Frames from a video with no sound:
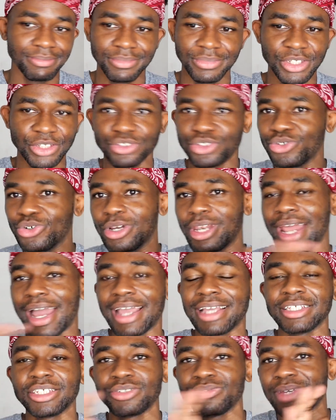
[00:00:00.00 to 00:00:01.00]
the 2
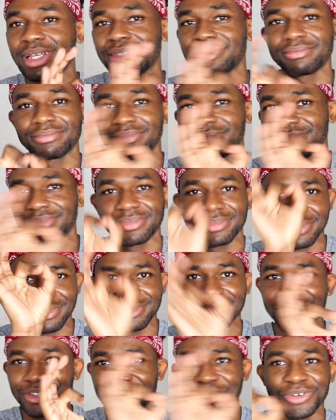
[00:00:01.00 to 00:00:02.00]
lines with,
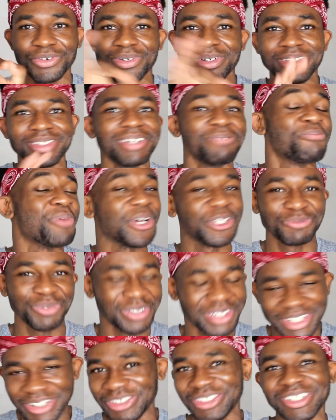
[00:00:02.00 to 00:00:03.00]
you know, the passport
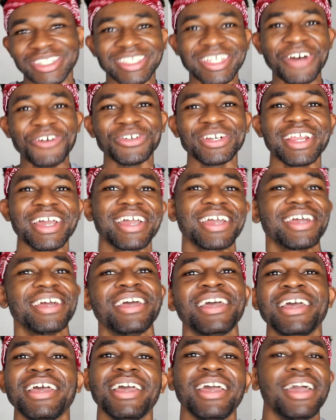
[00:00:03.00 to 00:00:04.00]
details down there,
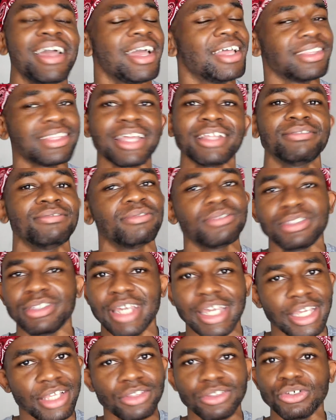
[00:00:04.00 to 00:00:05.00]
and then
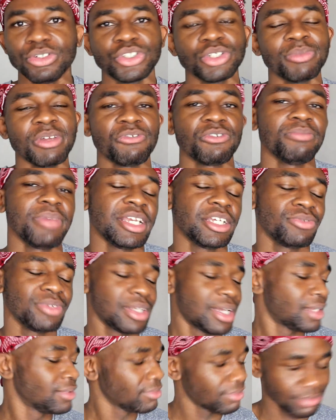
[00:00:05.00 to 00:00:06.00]
they do some information
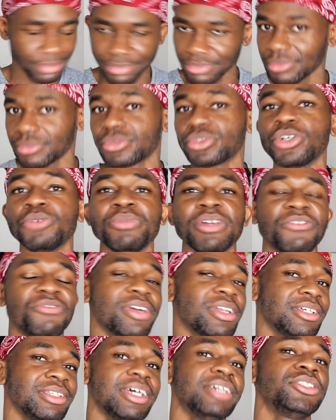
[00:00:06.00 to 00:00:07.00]
with that. Don't be
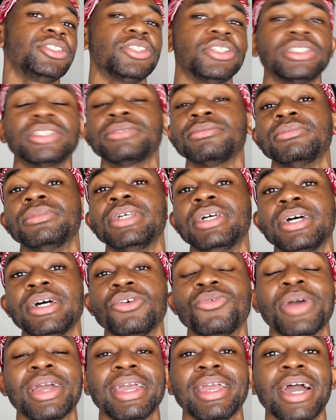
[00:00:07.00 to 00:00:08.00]
offended, that's just the
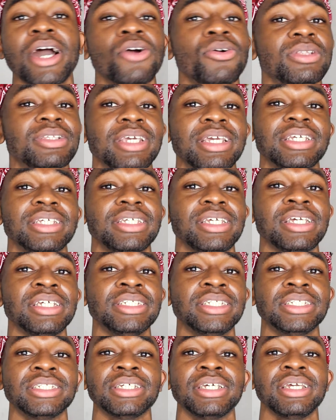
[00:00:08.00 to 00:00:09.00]
way how things
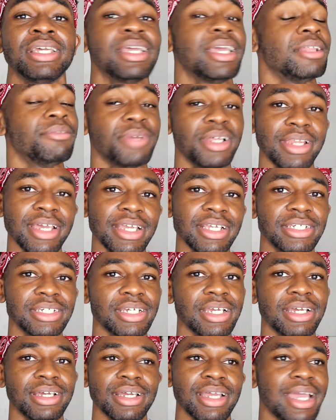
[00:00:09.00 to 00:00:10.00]
is in
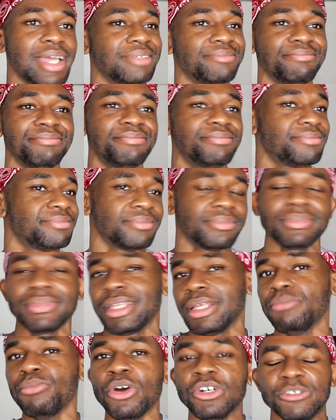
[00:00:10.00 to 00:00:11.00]
Malaysia and
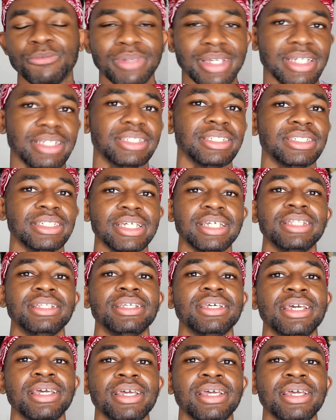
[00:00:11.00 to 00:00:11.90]
in most places in